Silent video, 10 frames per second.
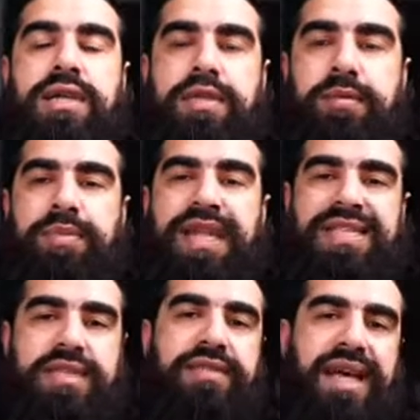the
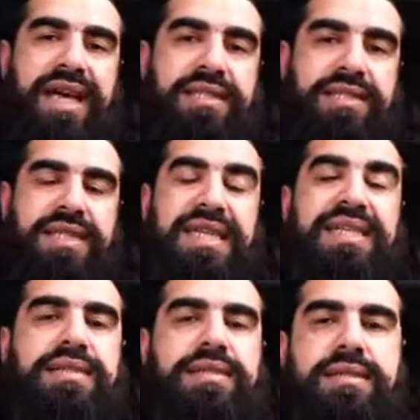placing of the hands
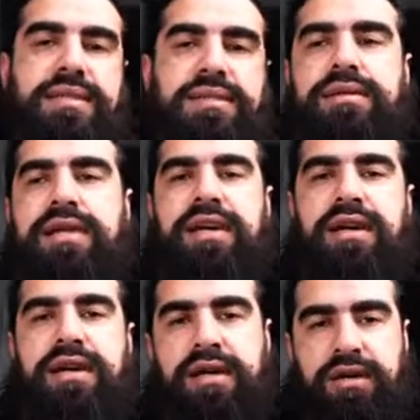isn't
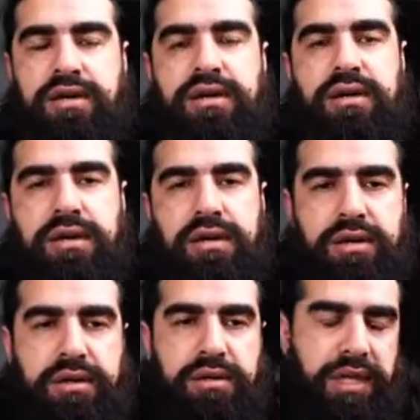a
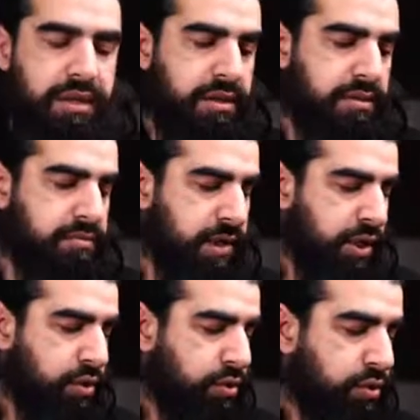
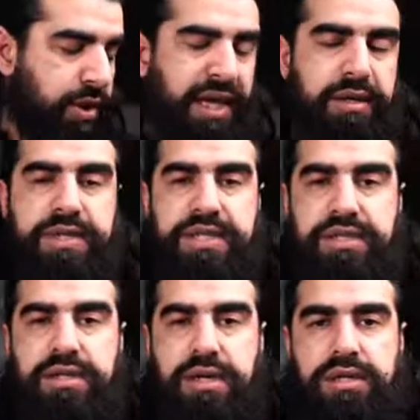core element
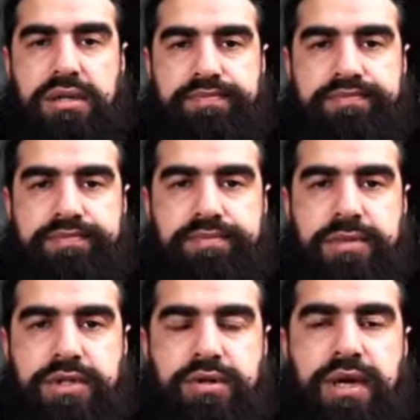in Salat.
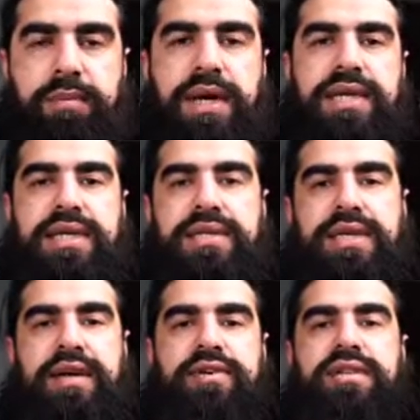So Malikis
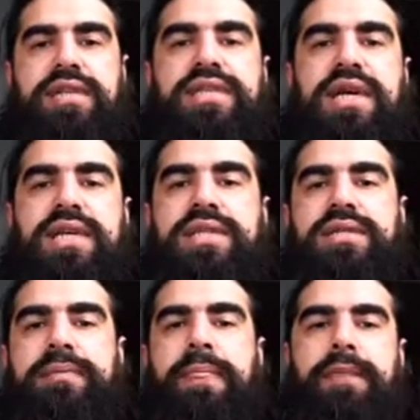have it on this
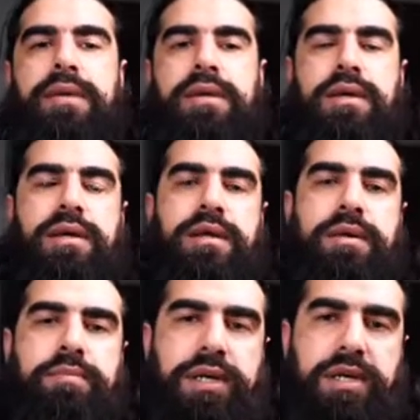side.
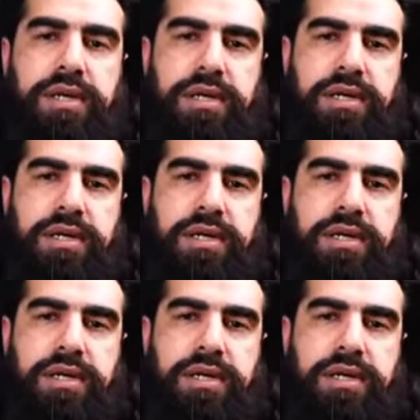But